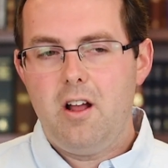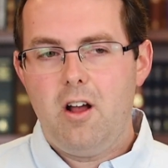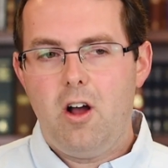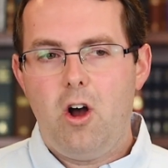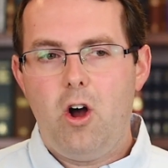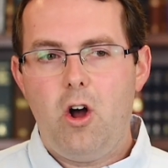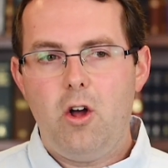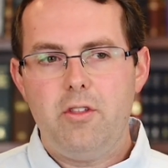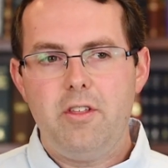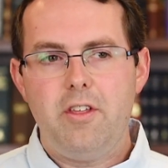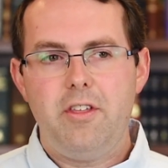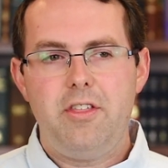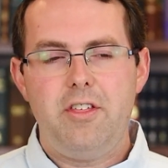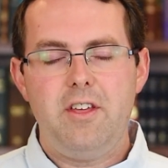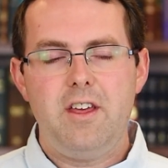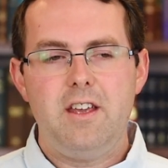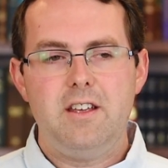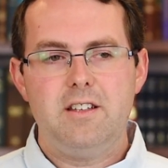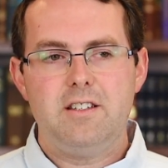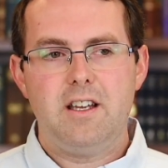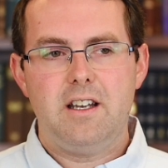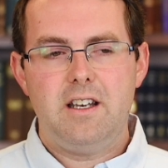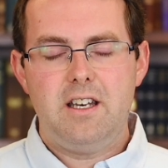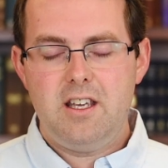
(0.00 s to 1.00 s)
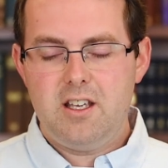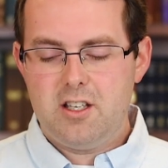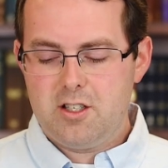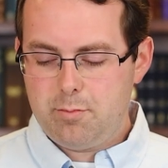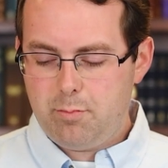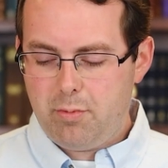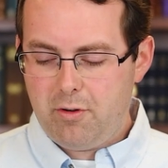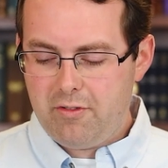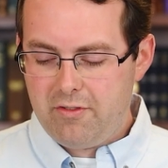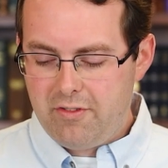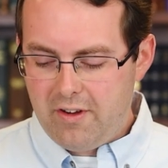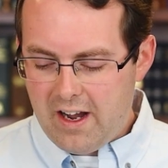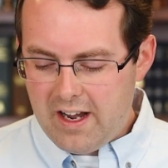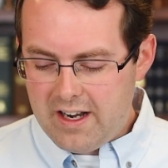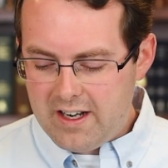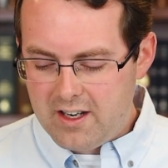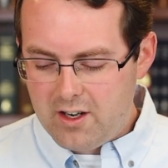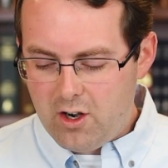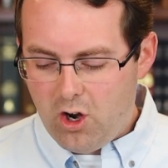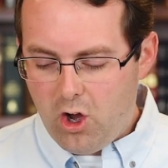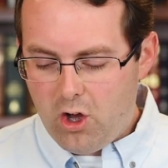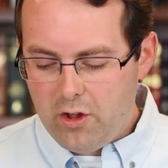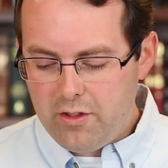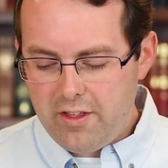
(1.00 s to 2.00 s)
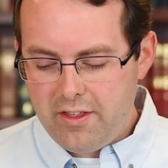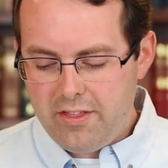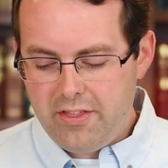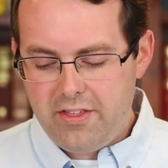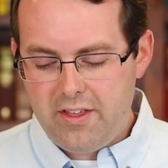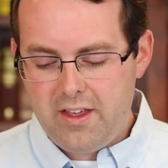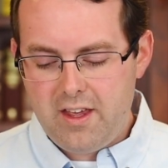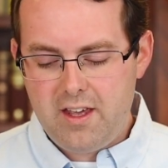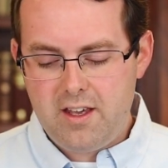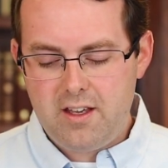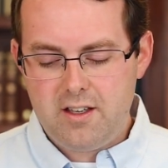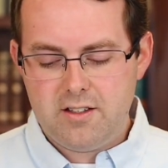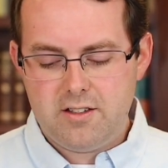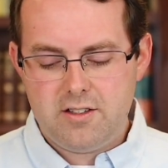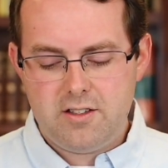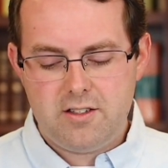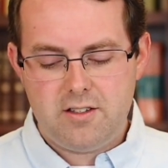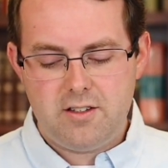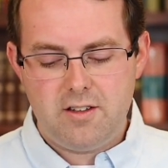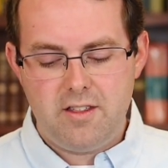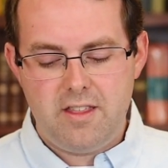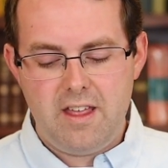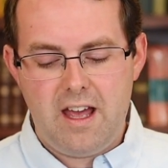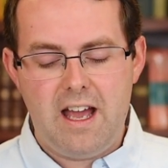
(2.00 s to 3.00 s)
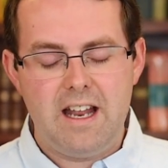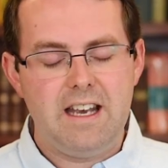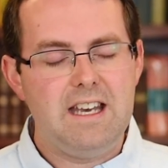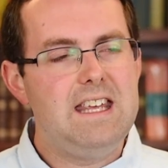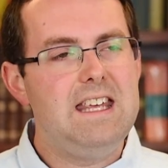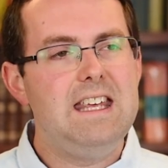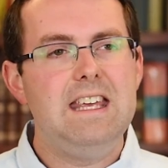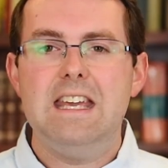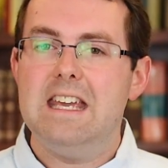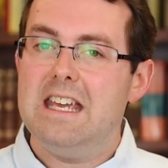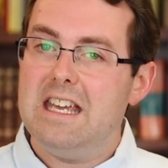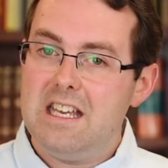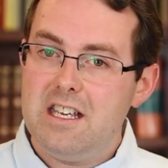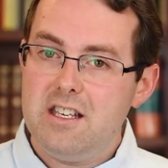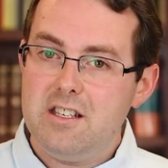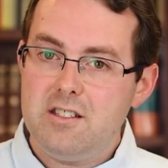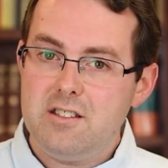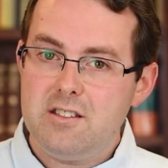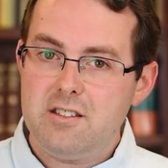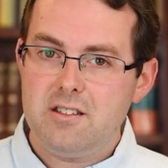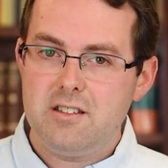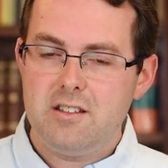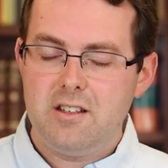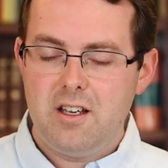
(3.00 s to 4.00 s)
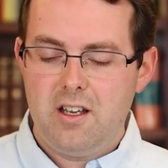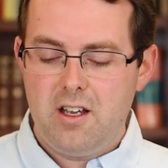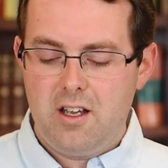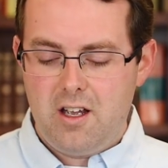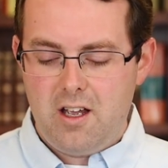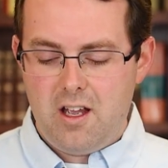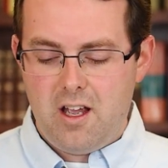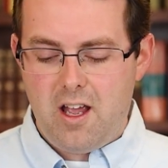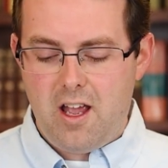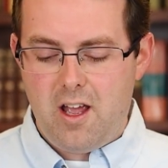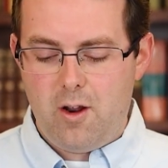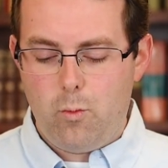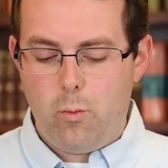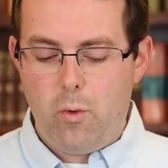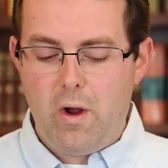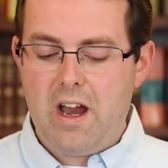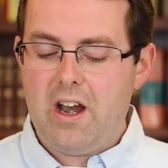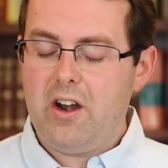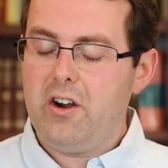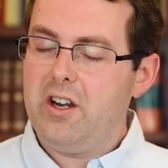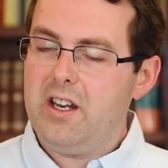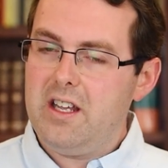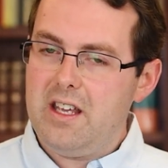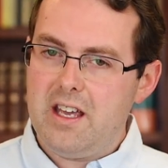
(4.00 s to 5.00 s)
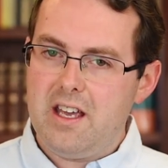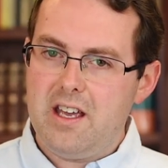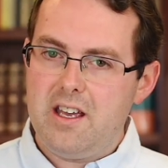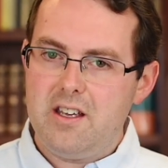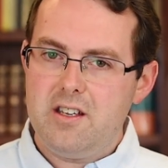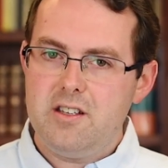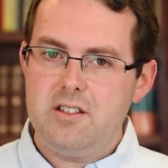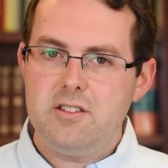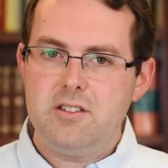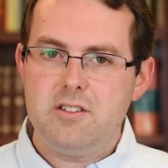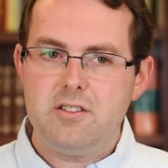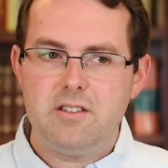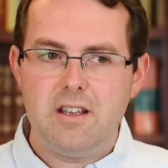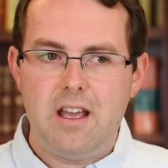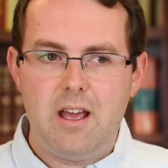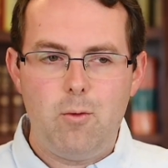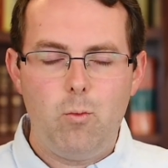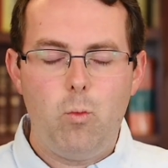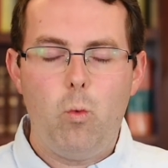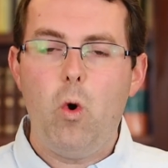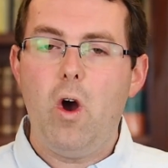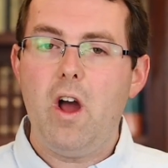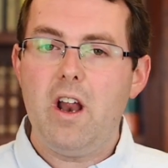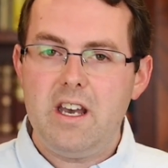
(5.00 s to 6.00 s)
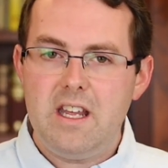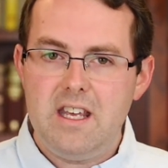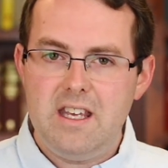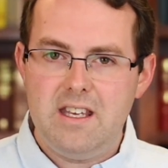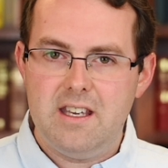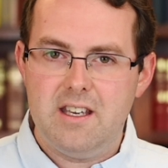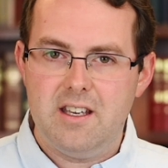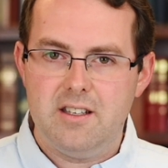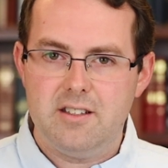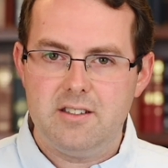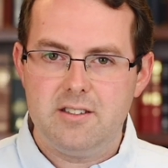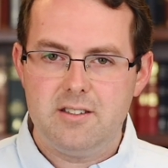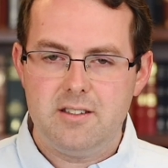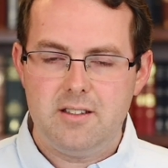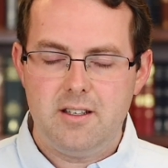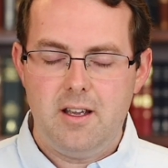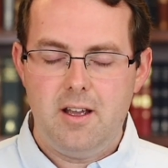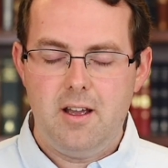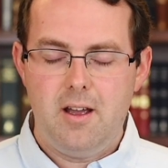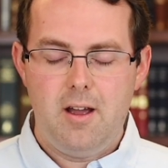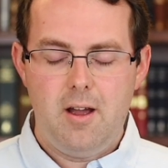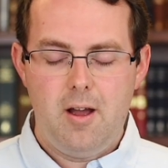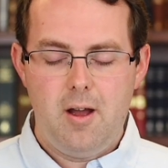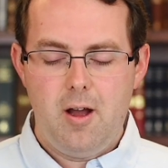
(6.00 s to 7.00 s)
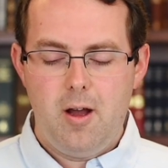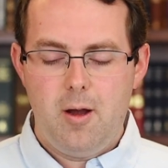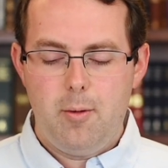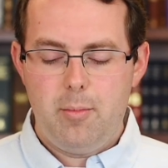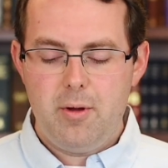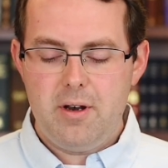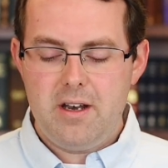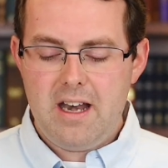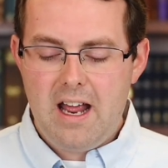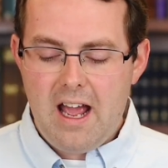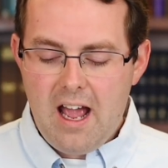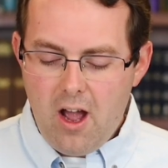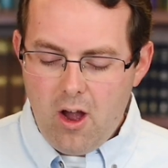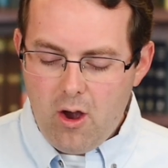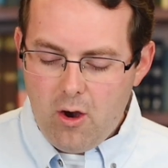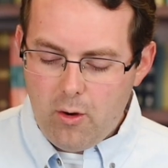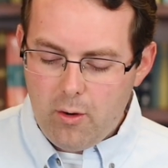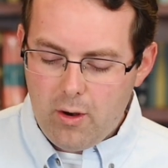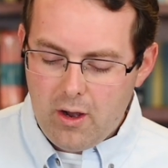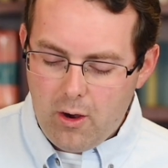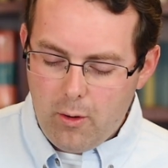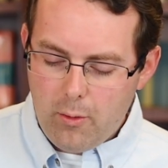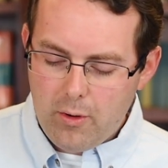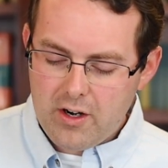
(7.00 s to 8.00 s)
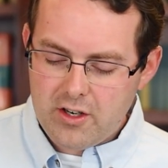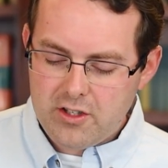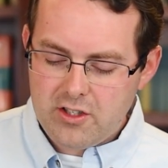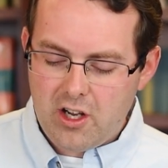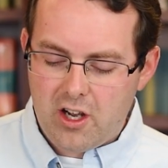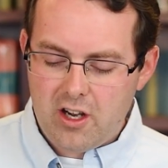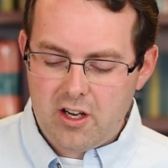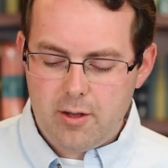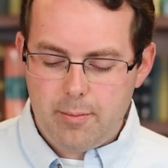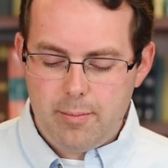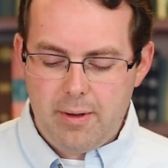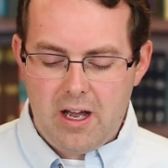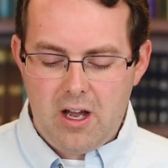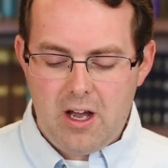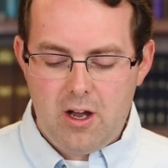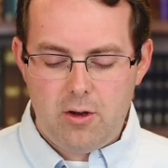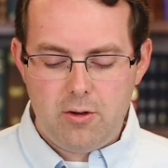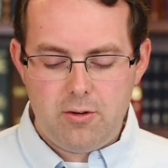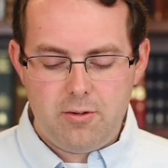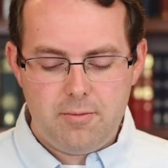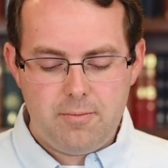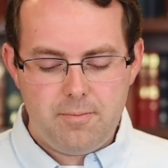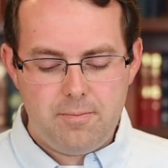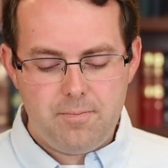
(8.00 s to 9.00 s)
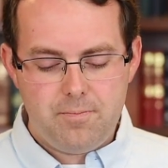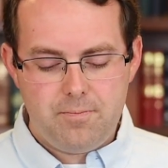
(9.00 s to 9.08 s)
all the things that He has provided, all the things that He is, and where He is, and what He is. But now I want to talk about